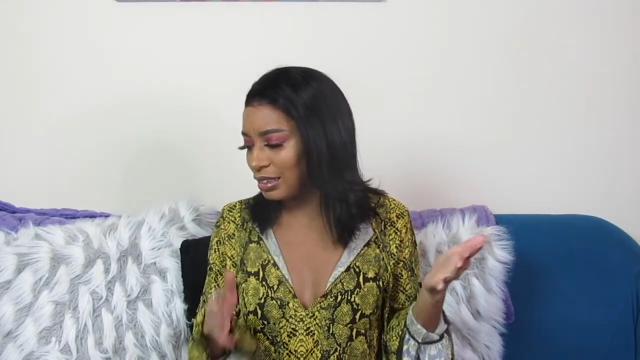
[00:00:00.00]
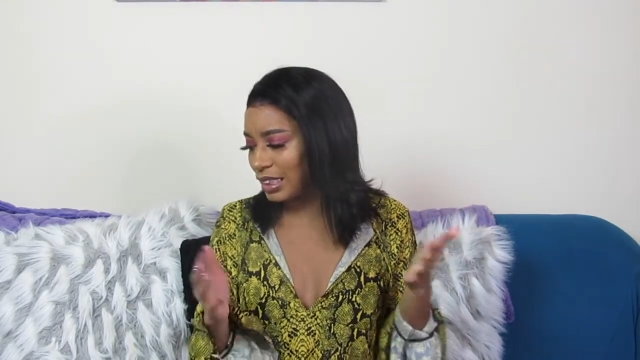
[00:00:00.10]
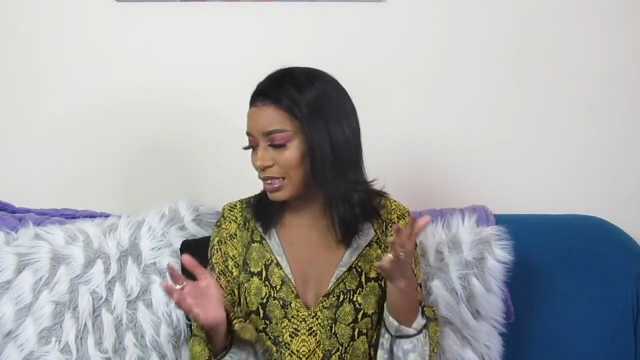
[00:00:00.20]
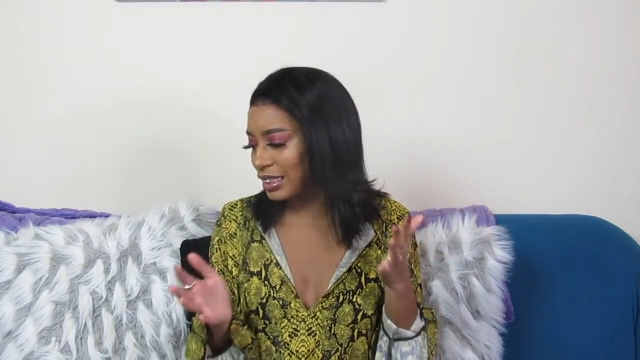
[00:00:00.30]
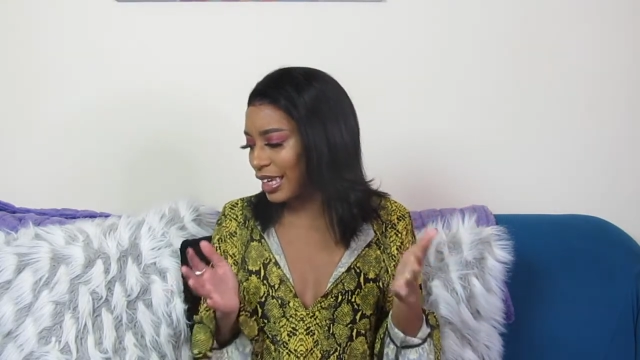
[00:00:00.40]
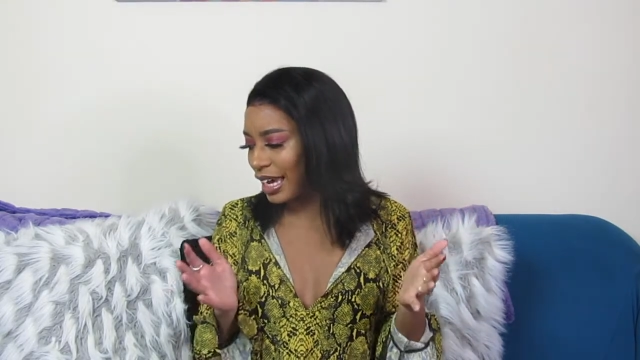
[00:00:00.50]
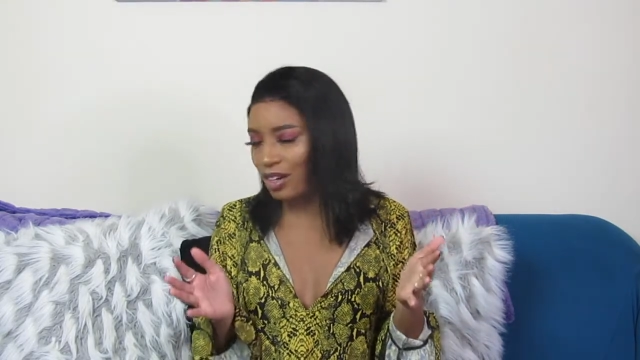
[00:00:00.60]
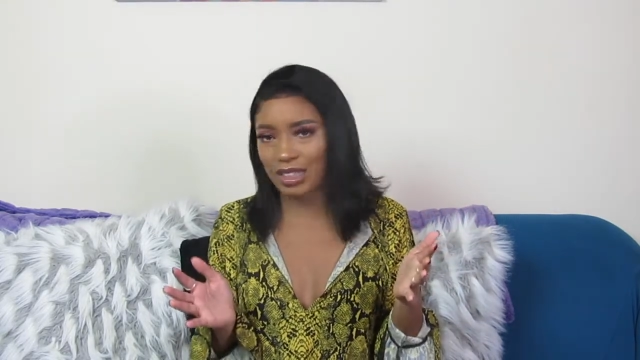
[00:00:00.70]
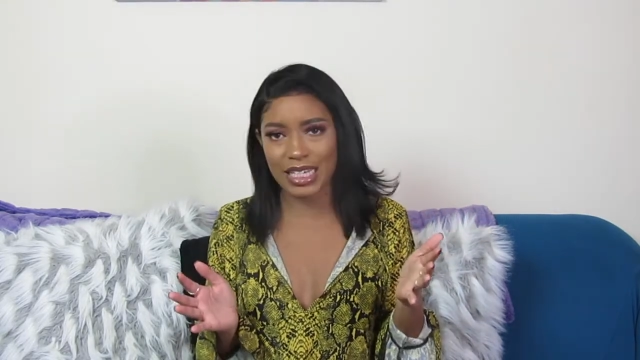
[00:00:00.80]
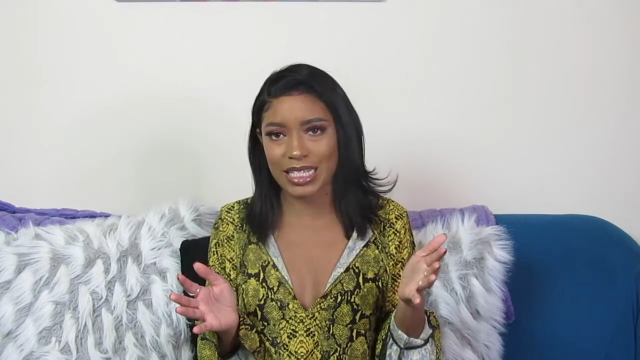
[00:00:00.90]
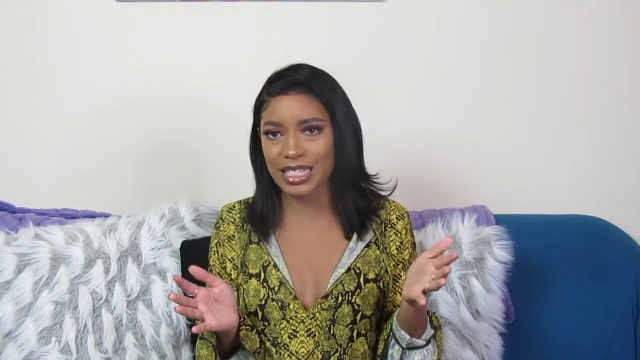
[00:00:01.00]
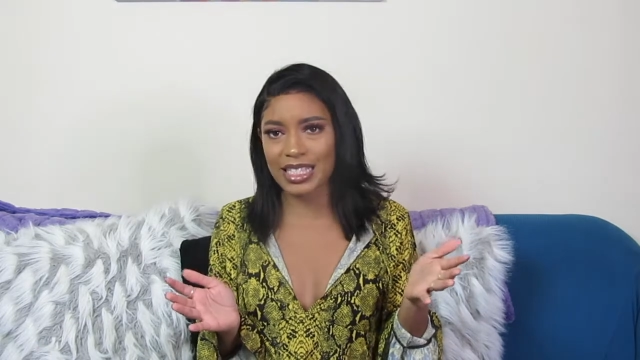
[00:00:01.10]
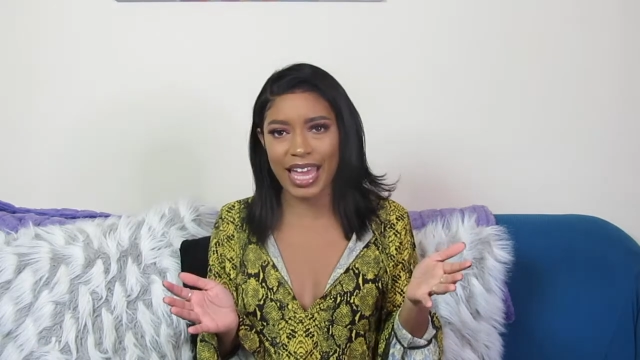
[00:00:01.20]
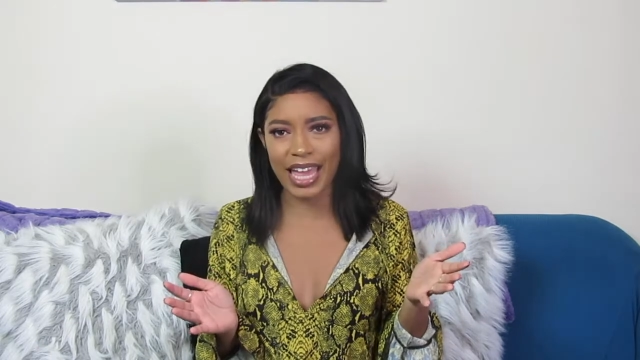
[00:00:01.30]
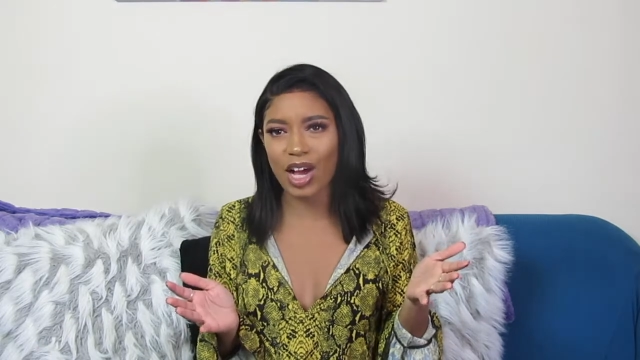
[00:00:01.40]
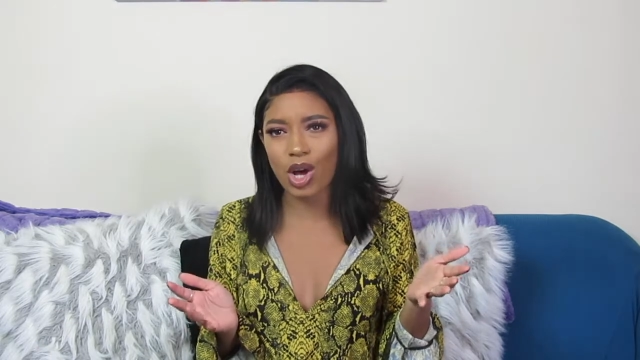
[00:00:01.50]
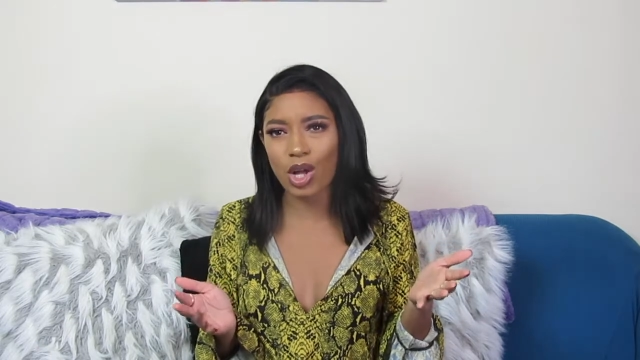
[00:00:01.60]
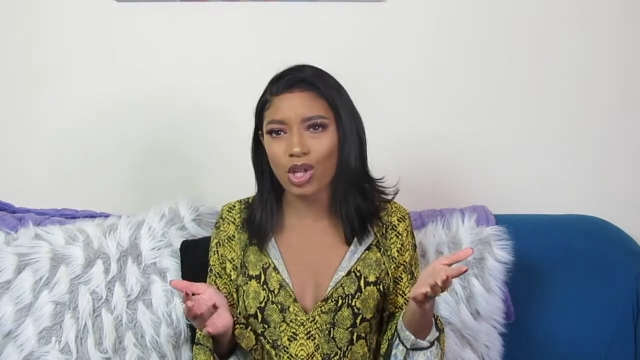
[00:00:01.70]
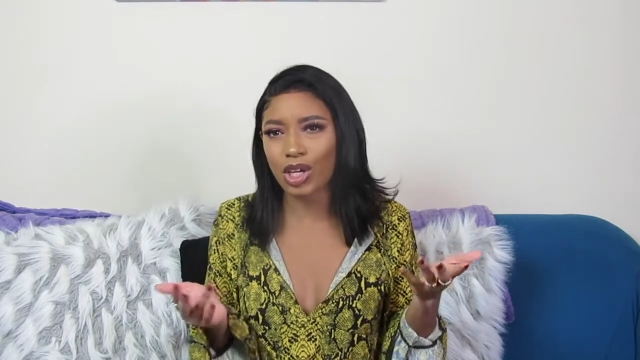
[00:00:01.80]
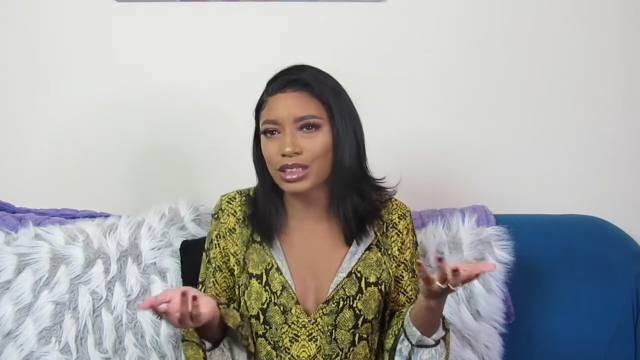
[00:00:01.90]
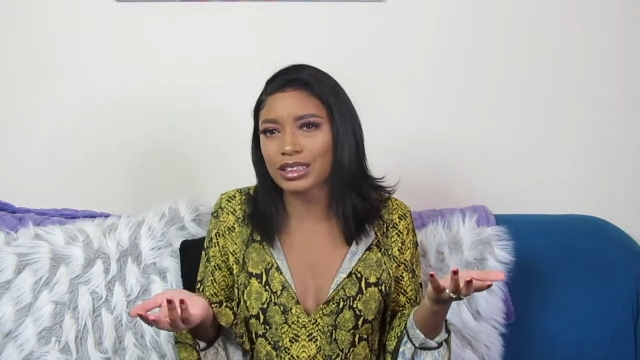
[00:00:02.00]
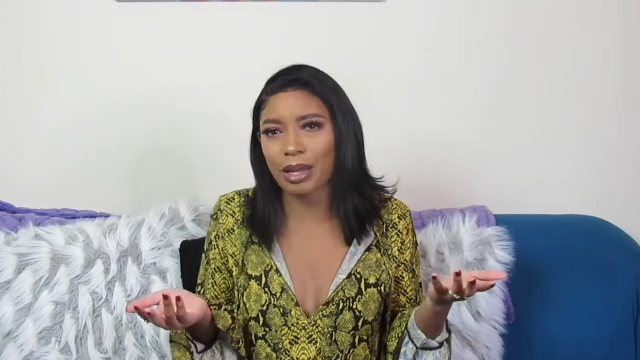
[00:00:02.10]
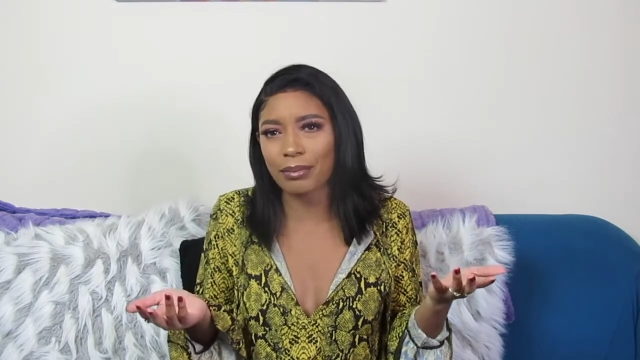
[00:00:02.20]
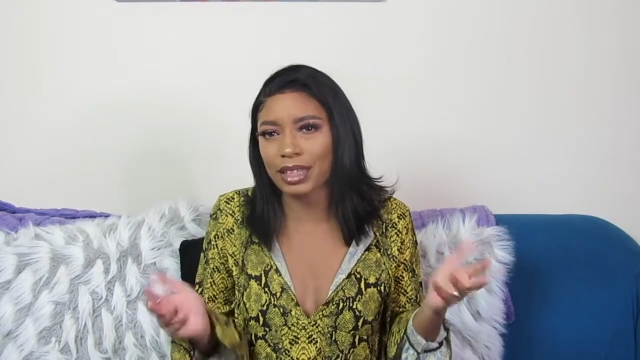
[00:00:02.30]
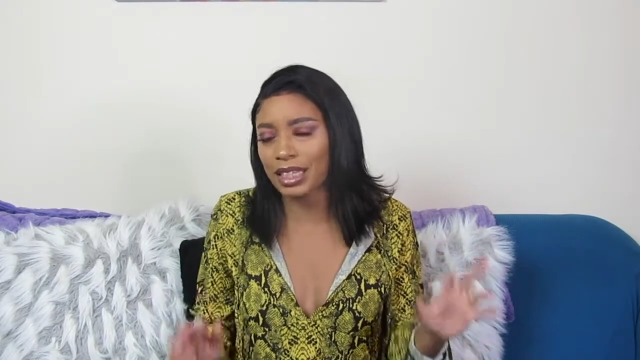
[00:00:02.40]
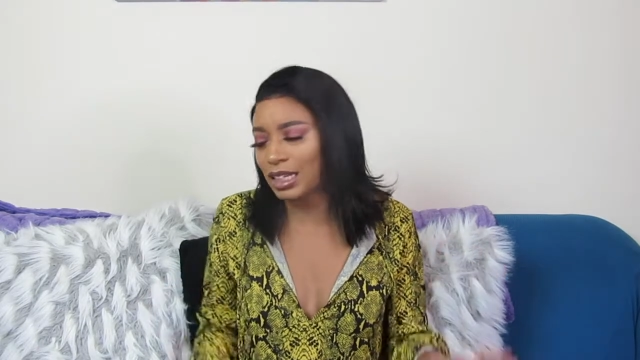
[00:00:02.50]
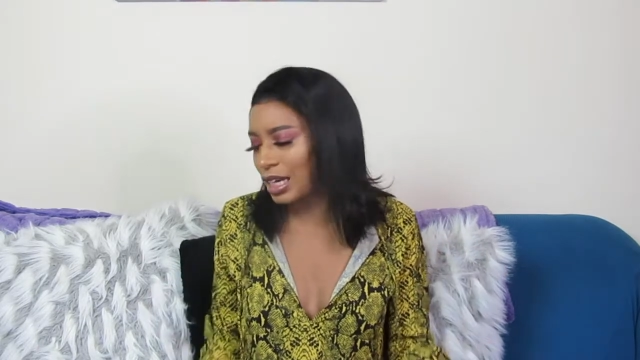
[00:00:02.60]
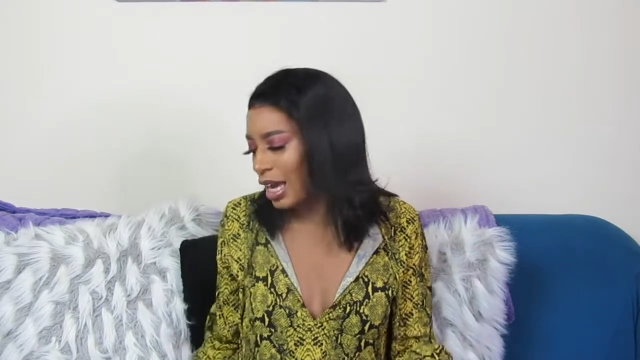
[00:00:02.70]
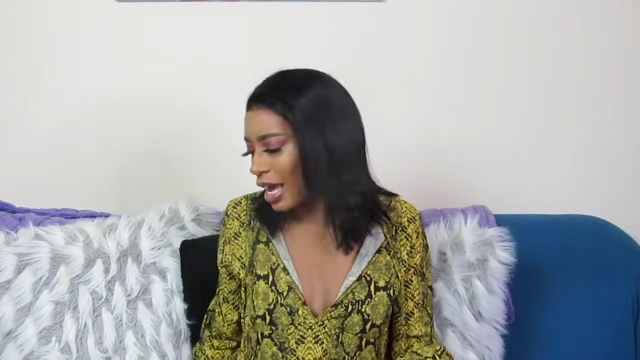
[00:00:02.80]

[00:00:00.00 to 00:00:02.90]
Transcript: discounted sale or something.